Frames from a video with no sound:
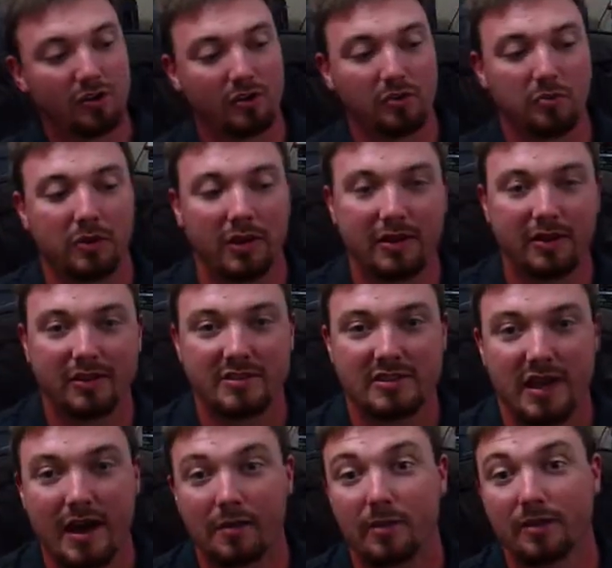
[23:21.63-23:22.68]
Oh, you're going to
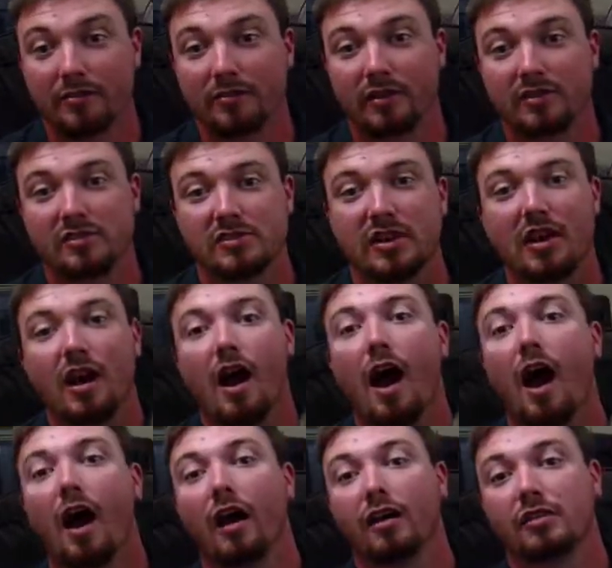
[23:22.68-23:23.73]
play your tablet
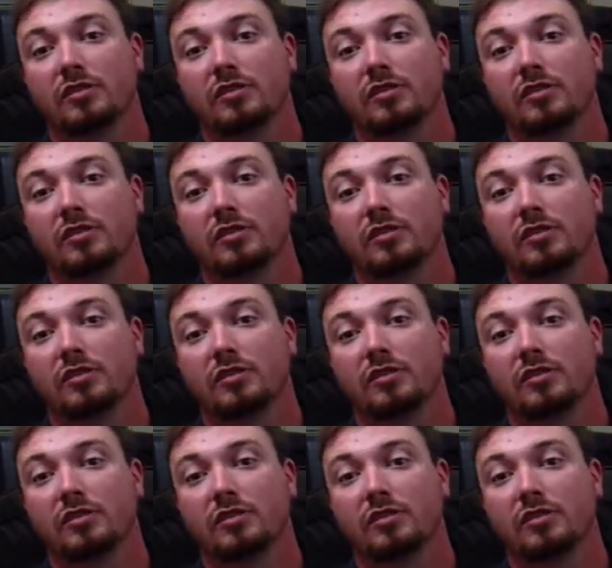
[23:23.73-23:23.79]
first.